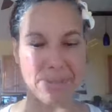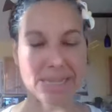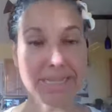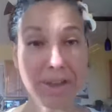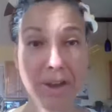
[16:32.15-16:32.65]

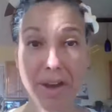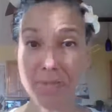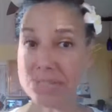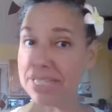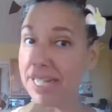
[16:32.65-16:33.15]
Because
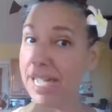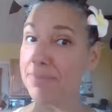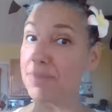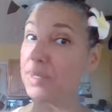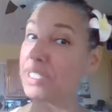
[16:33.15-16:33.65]

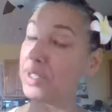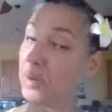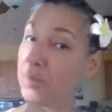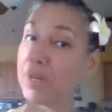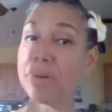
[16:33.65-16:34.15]
oftentimes we
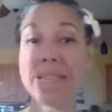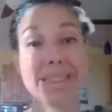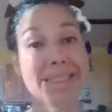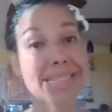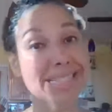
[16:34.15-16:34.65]
don't
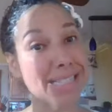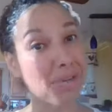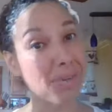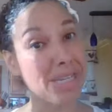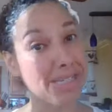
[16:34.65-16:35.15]
regret the things
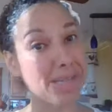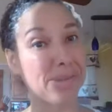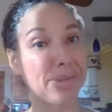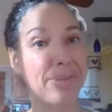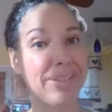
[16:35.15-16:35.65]
that we
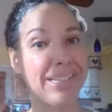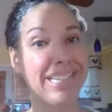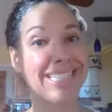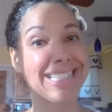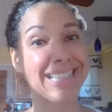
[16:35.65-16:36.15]
do.
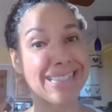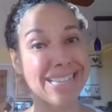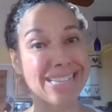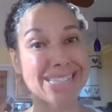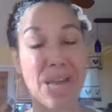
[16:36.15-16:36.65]
It's the
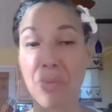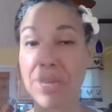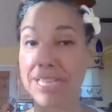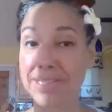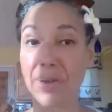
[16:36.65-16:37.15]
things that
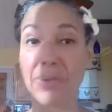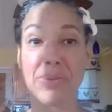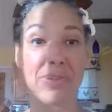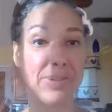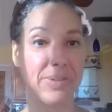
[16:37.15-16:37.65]
we
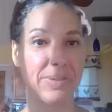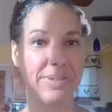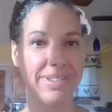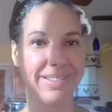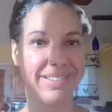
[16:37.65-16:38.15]
don't do
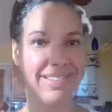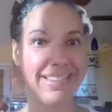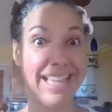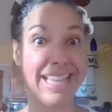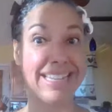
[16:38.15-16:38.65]

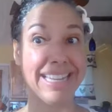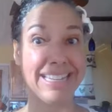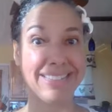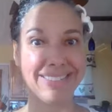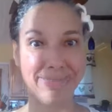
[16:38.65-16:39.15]
that
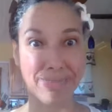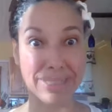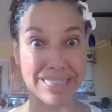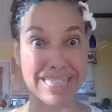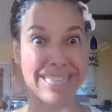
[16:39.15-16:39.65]

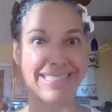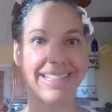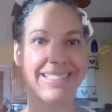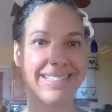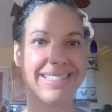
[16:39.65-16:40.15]
plagues
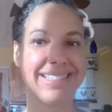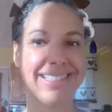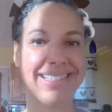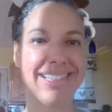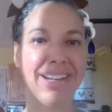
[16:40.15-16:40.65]
us,
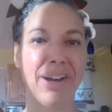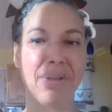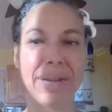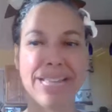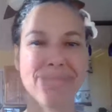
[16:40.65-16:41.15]

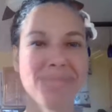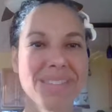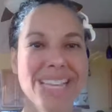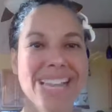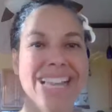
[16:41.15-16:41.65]
all right?
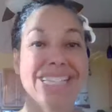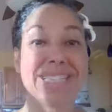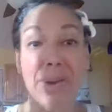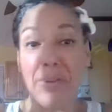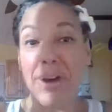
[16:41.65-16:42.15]

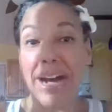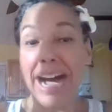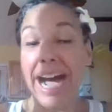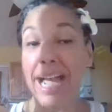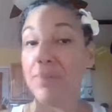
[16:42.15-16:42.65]
So
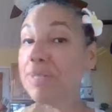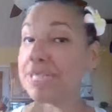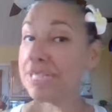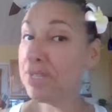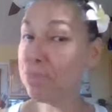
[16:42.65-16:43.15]
I will
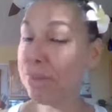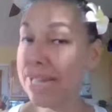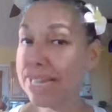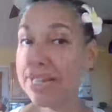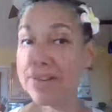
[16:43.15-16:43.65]
see you
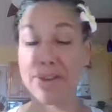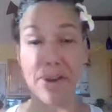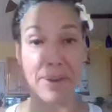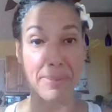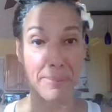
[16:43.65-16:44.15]
back here
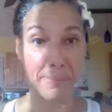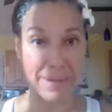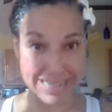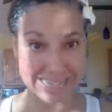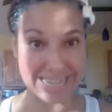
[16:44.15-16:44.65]
on
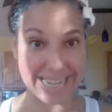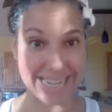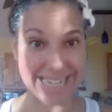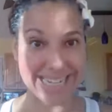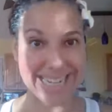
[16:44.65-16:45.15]

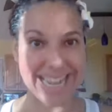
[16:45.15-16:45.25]
Monday.